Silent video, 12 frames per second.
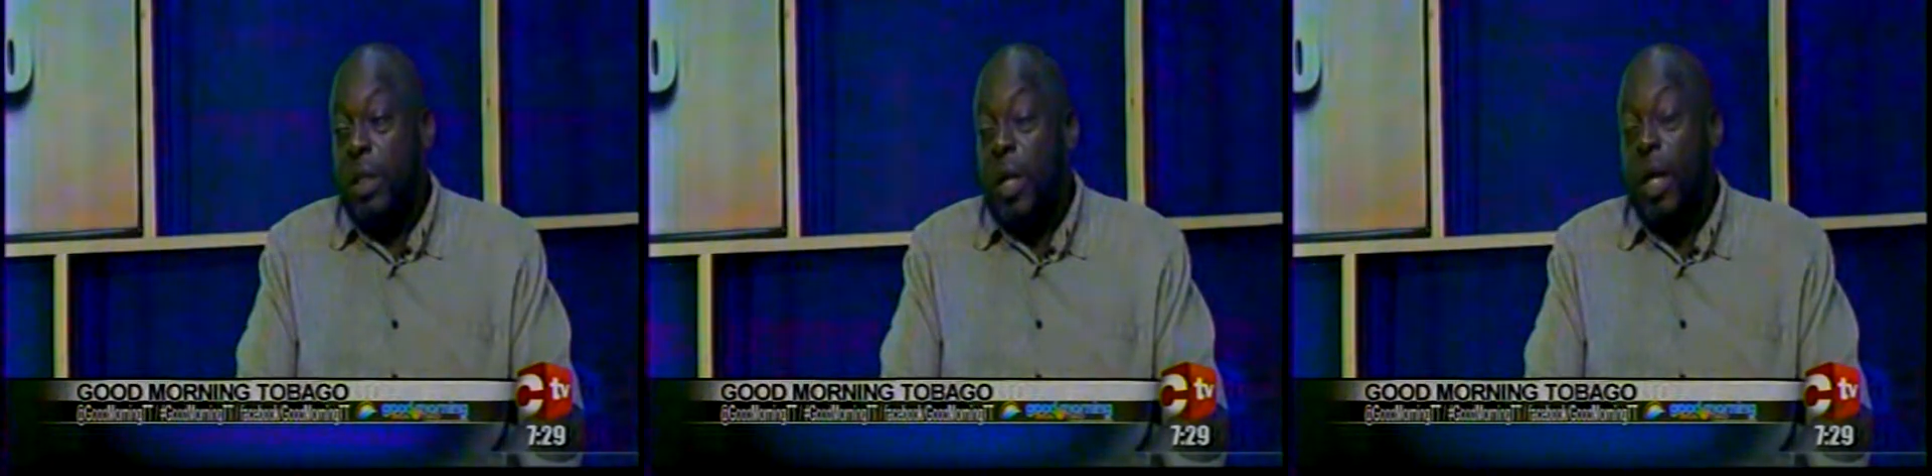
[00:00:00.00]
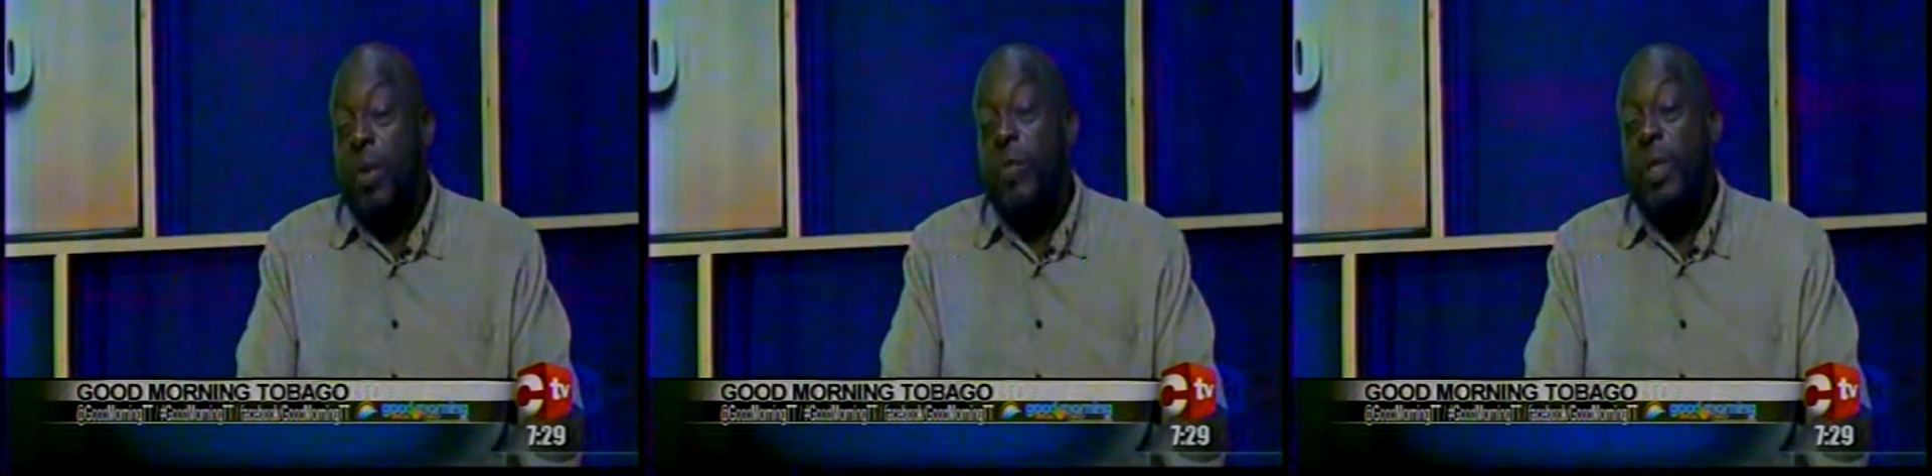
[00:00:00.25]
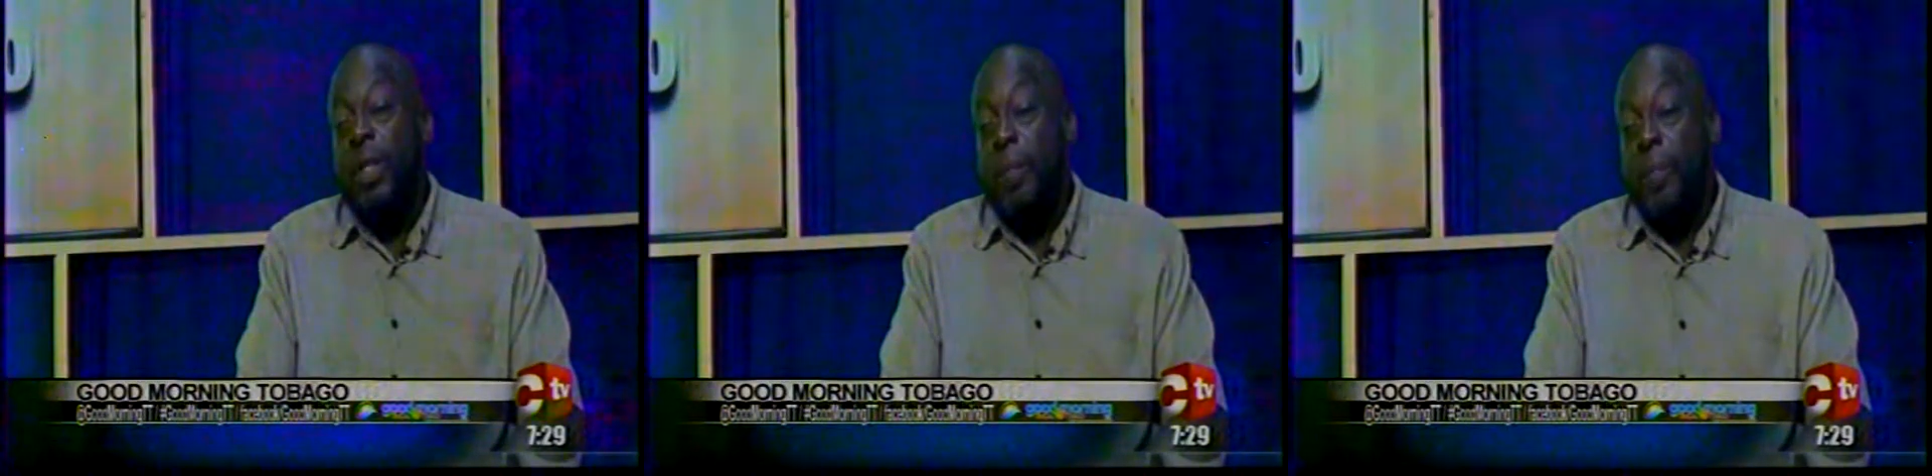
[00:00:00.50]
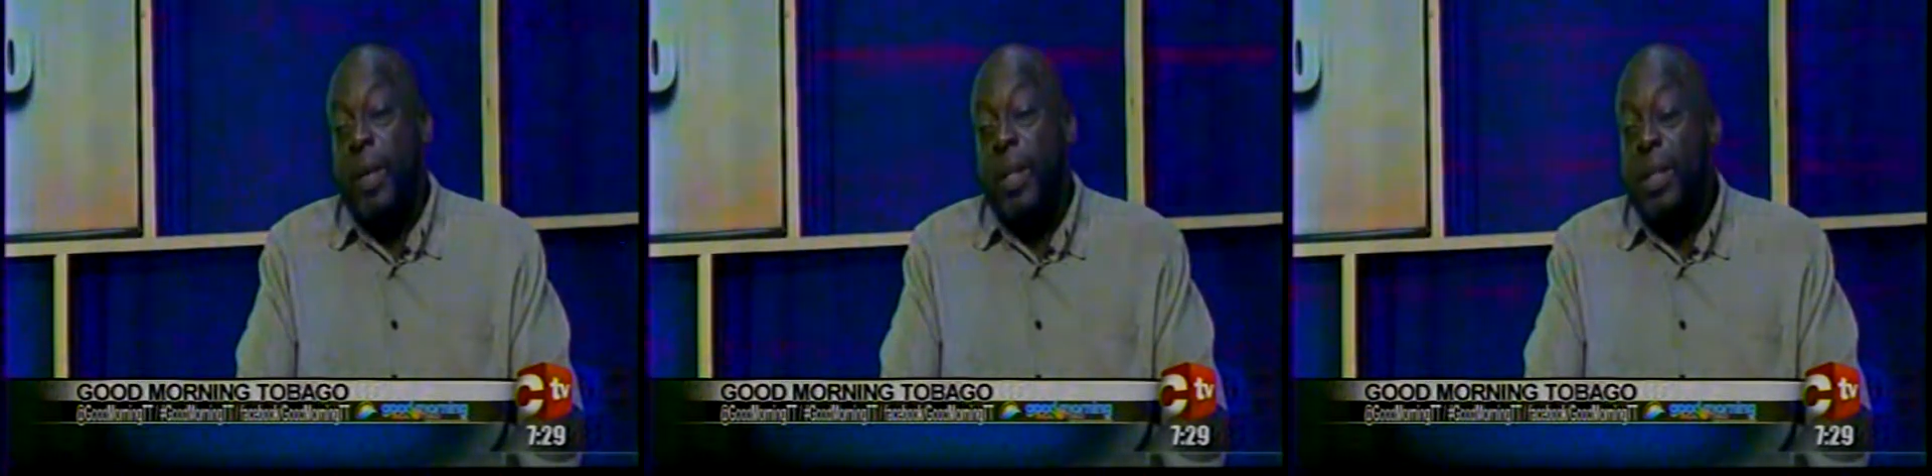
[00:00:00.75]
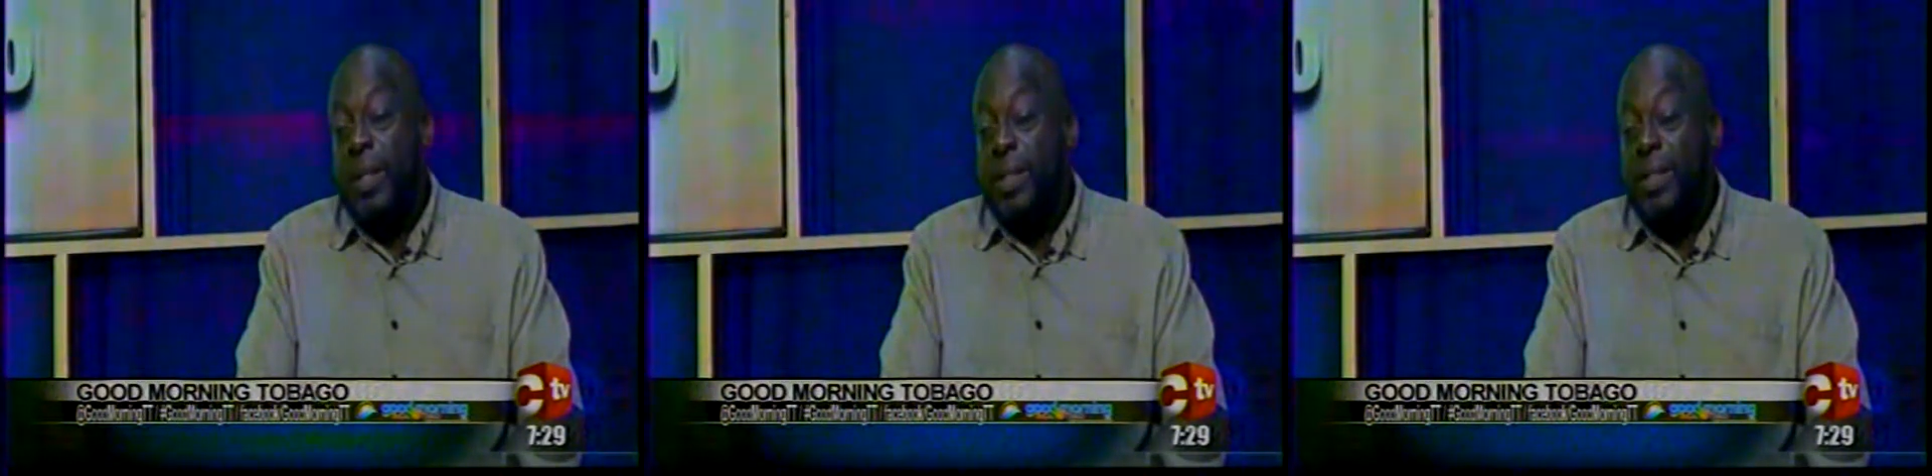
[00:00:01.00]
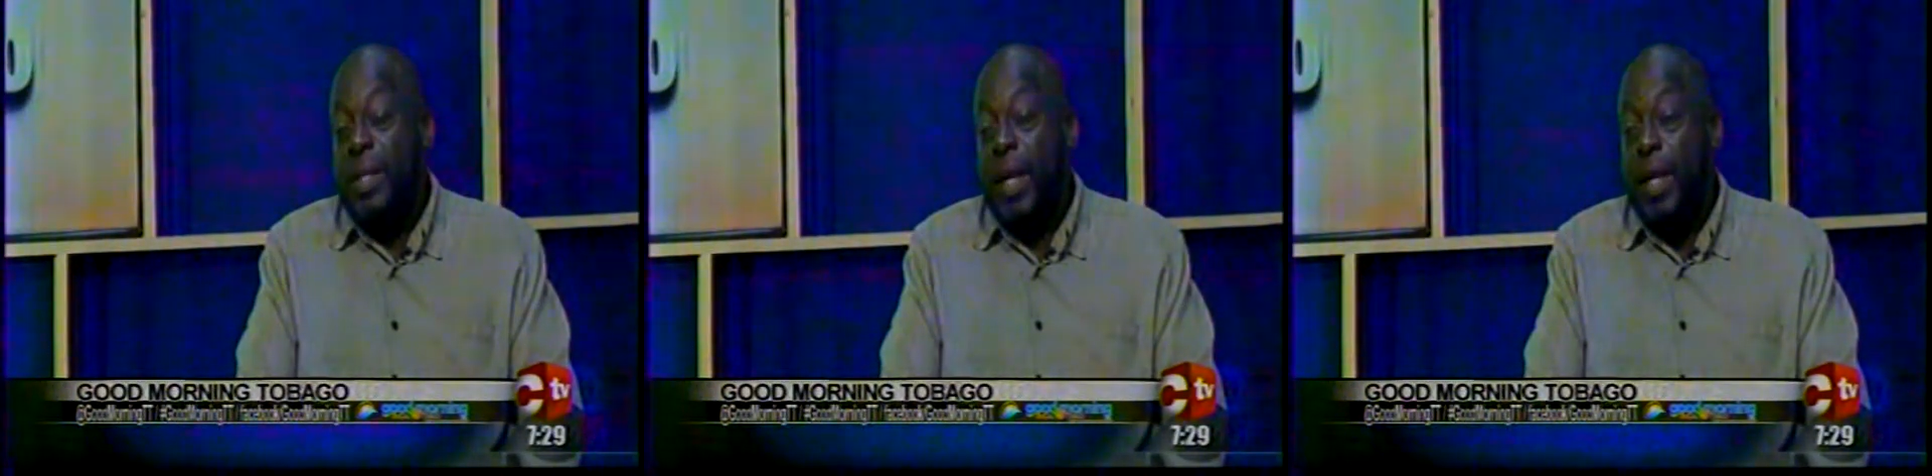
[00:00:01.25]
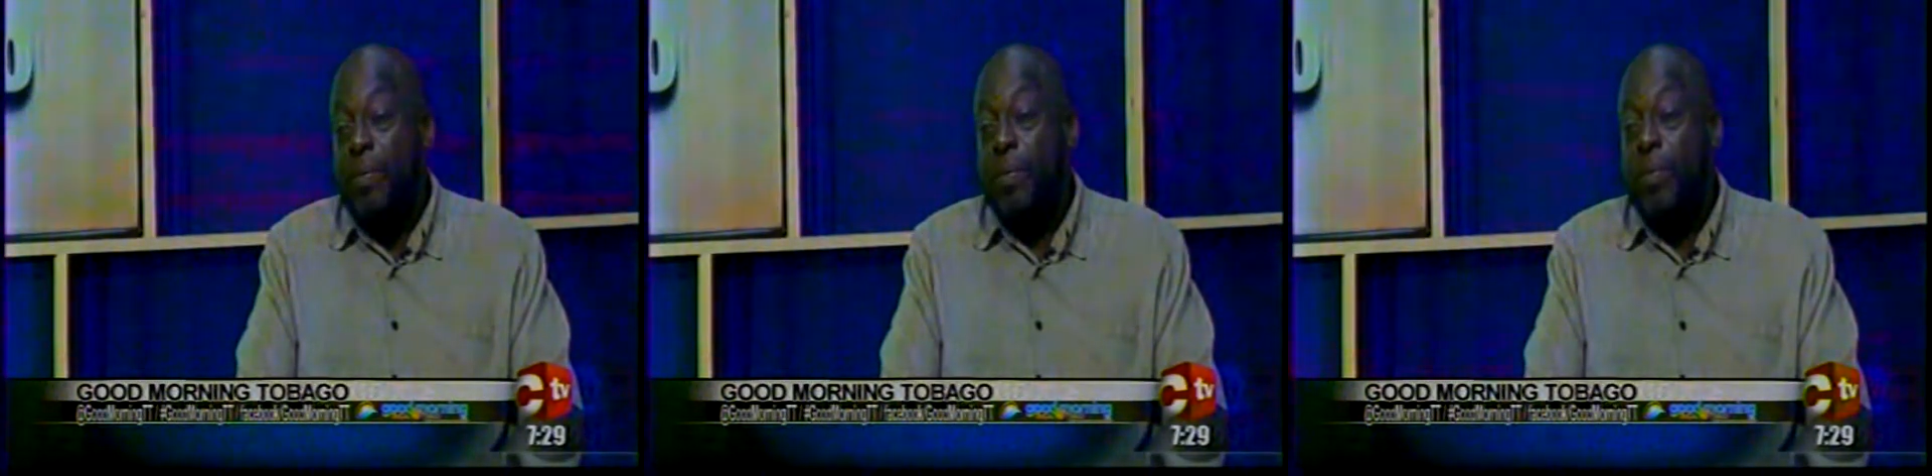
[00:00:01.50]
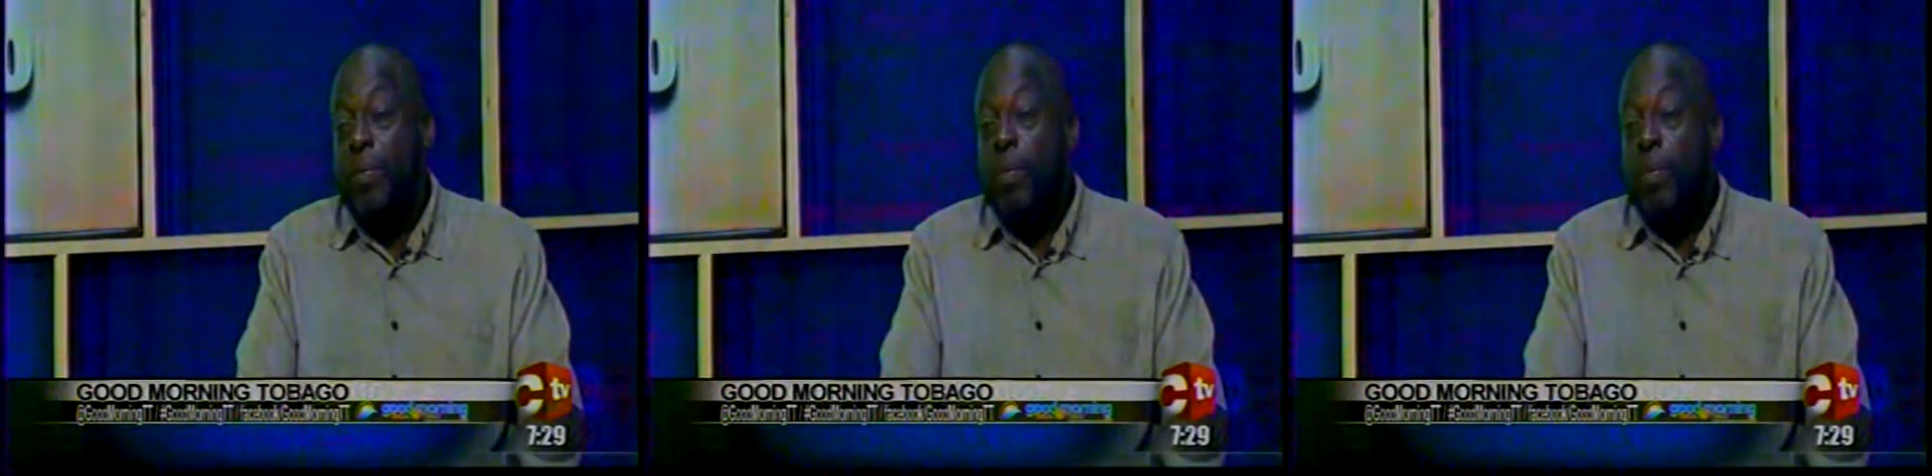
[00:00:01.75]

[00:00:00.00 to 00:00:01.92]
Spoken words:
And we depend this time